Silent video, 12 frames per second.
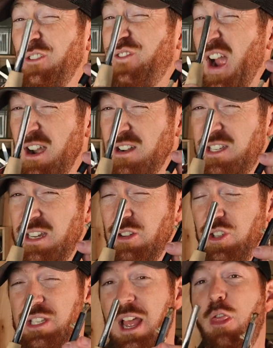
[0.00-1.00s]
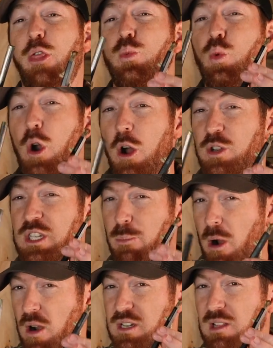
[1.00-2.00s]
fire steels that throw
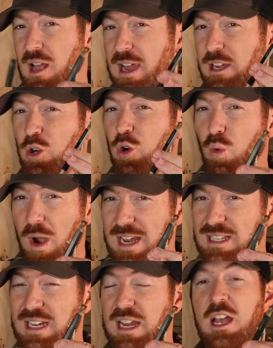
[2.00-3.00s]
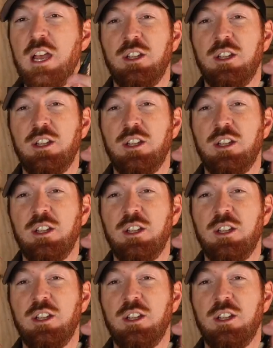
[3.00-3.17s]
sparks like crazy.